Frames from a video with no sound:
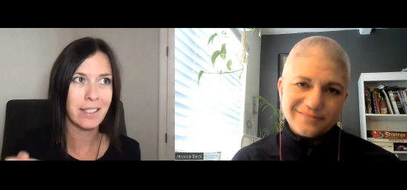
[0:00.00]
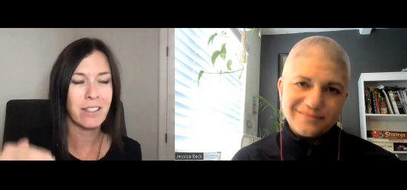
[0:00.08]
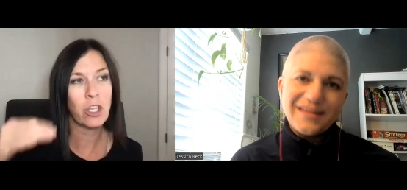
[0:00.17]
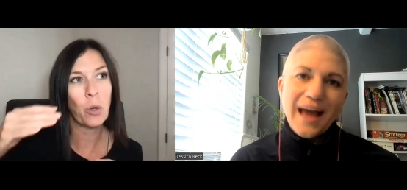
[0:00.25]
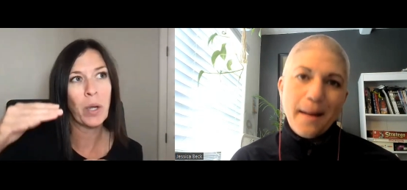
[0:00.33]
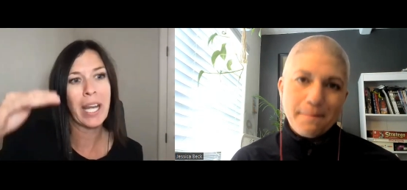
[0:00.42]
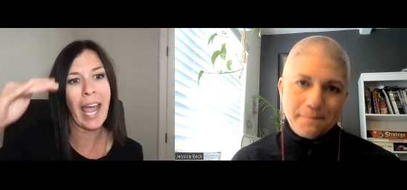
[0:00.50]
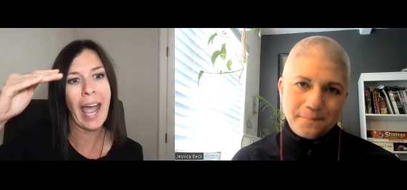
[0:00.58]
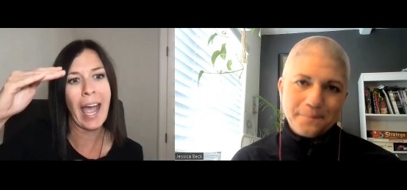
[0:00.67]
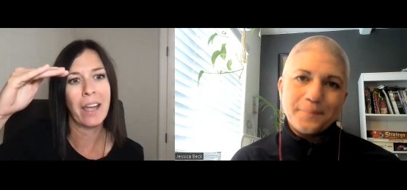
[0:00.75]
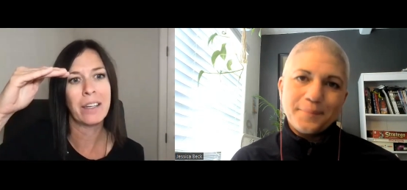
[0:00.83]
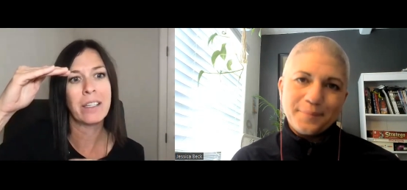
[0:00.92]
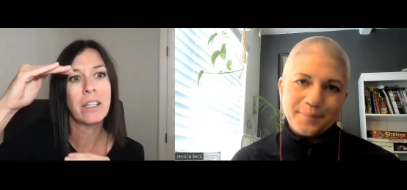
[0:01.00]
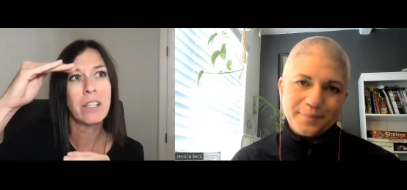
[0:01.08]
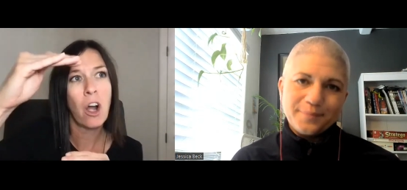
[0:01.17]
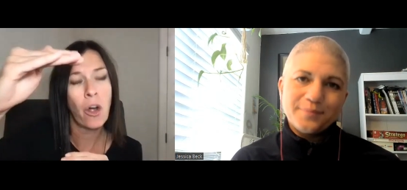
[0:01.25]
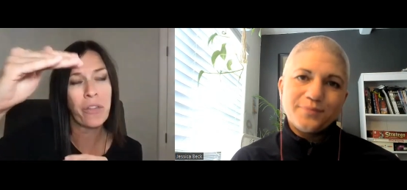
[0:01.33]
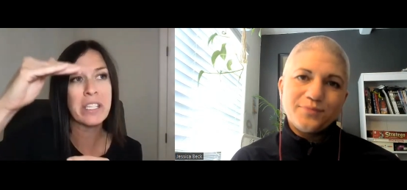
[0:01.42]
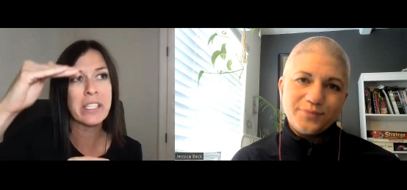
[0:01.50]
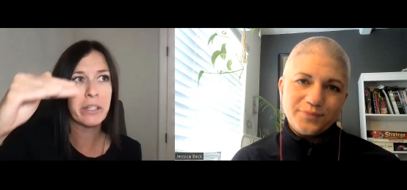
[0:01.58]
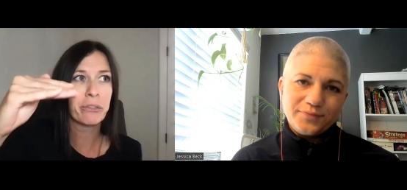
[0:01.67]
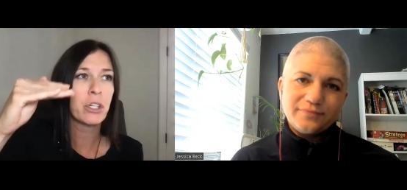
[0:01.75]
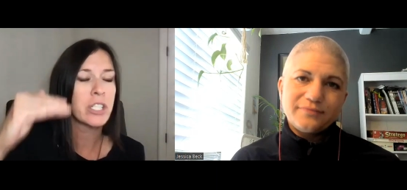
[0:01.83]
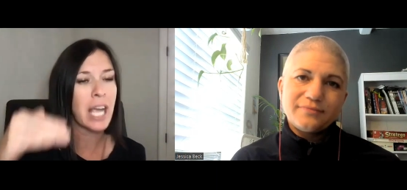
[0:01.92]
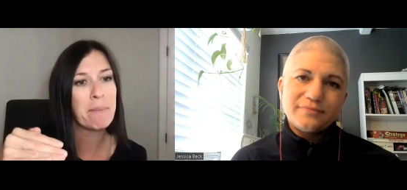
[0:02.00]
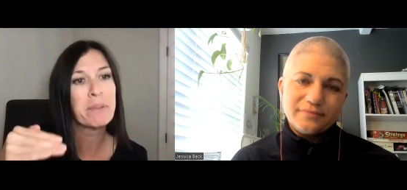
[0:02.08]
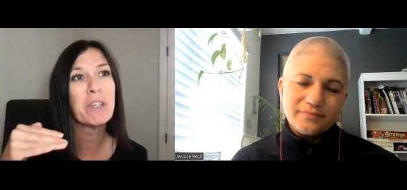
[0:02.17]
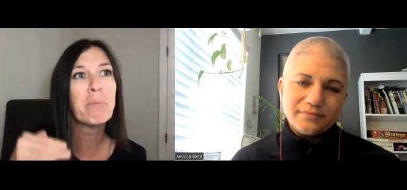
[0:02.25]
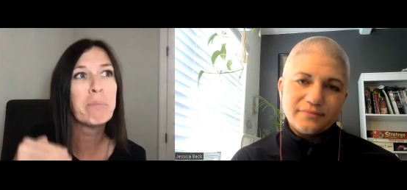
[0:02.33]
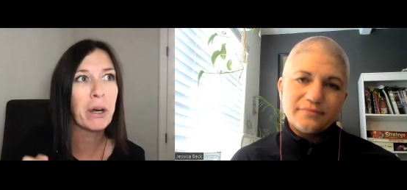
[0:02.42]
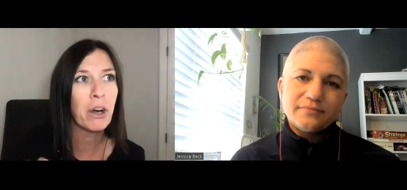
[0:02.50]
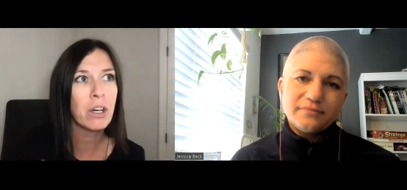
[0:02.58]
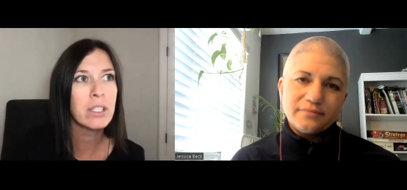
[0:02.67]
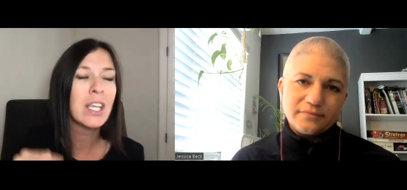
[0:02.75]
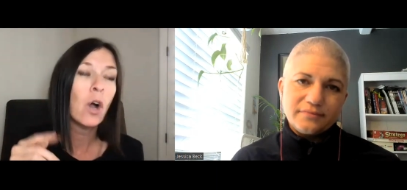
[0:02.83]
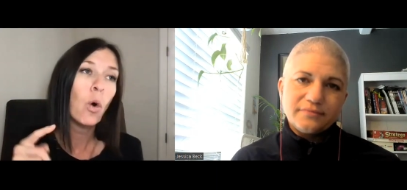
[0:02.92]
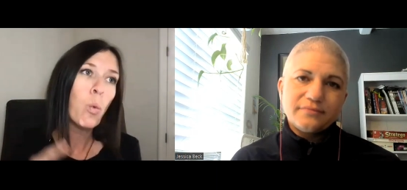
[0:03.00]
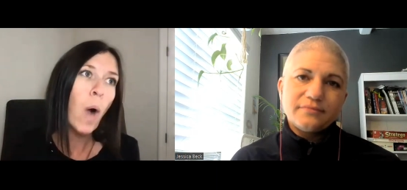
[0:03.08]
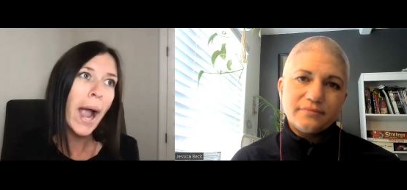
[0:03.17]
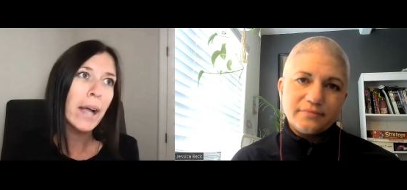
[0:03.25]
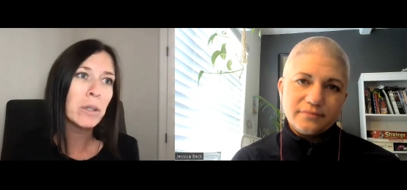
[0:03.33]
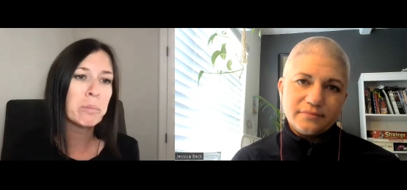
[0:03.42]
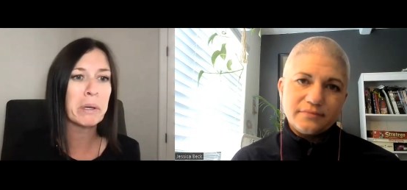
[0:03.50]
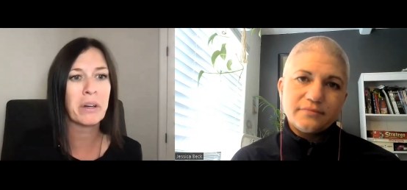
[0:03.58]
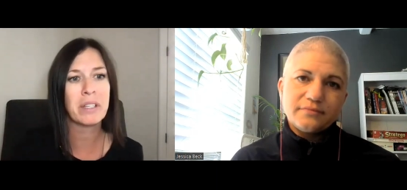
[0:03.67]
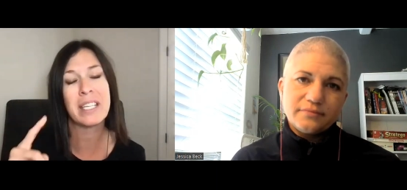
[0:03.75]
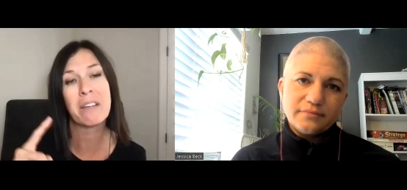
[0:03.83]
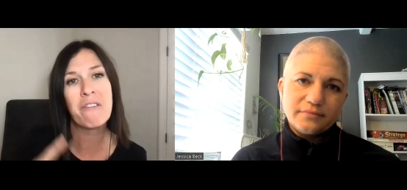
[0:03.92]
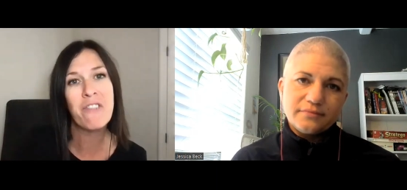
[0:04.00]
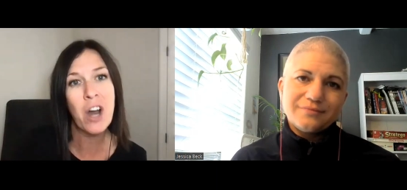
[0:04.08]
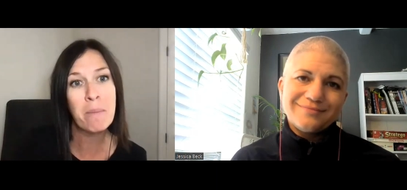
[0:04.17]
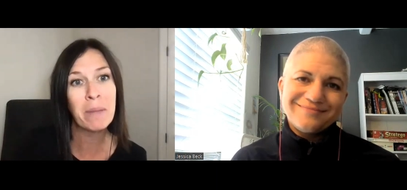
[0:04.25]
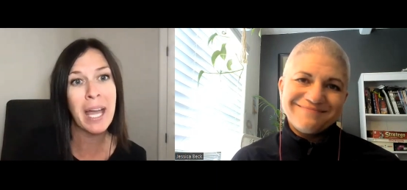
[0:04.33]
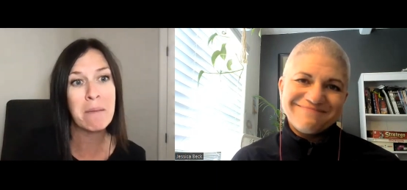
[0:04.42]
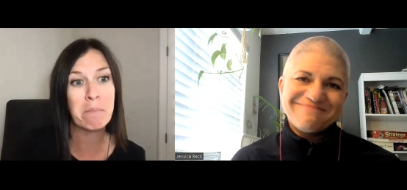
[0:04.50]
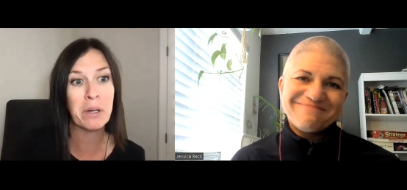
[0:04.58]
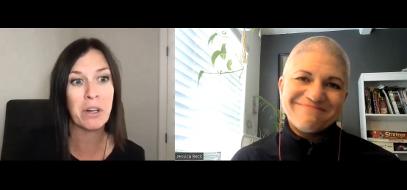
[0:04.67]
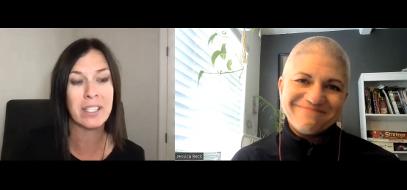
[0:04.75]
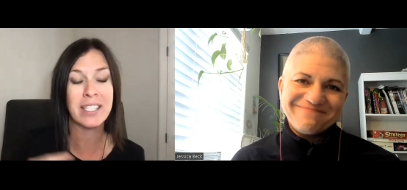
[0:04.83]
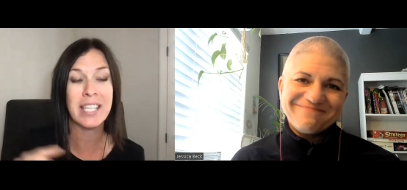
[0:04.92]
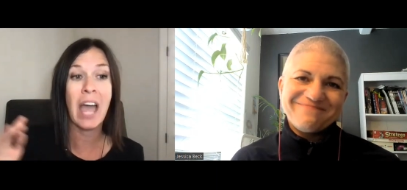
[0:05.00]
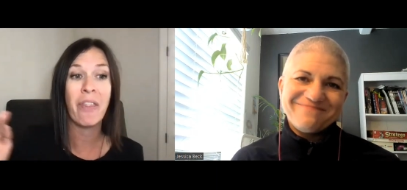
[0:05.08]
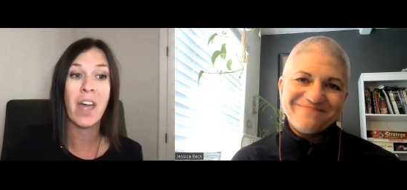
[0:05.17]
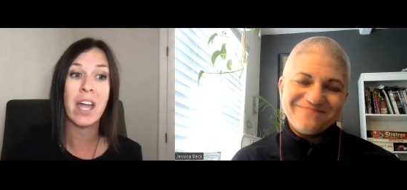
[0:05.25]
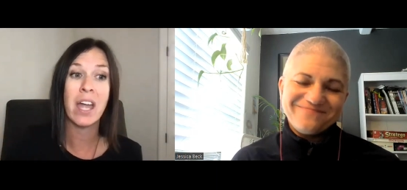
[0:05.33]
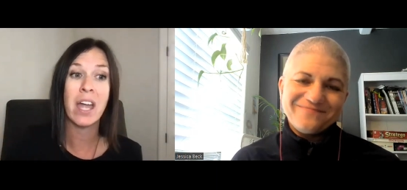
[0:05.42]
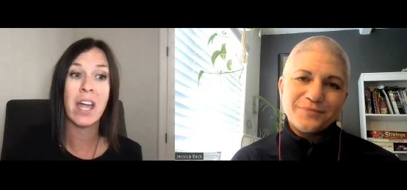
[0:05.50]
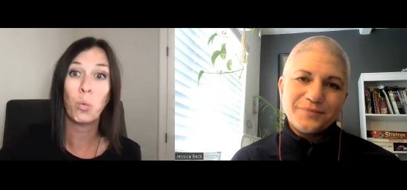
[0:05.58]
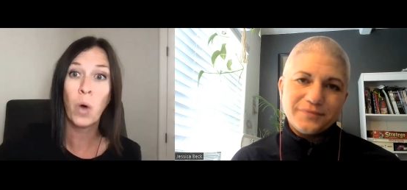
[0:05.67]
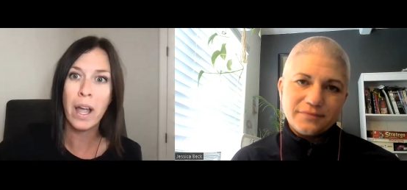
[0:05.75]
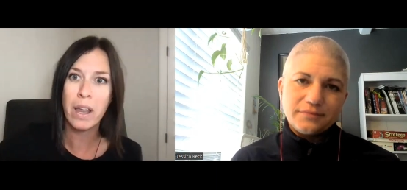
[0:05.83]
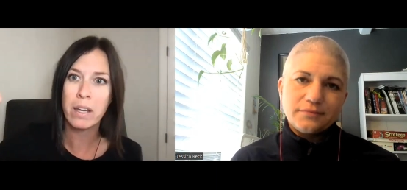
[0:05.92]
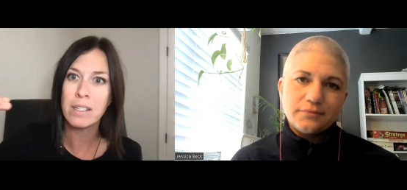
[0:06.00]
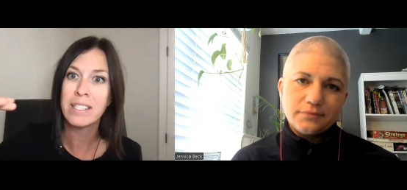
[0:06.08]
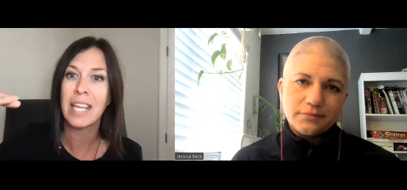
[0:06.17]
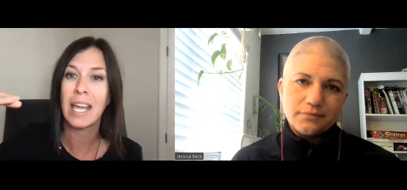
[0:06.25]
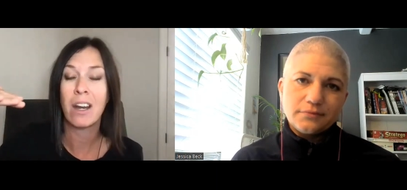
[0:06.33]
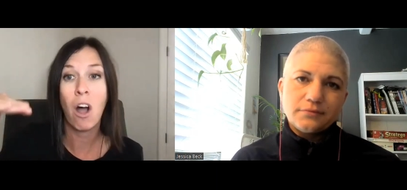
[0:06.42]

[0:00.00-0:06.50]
Speaker 1: So yeah. It had all these different types of birds, wild birds and farmland birds, and then one said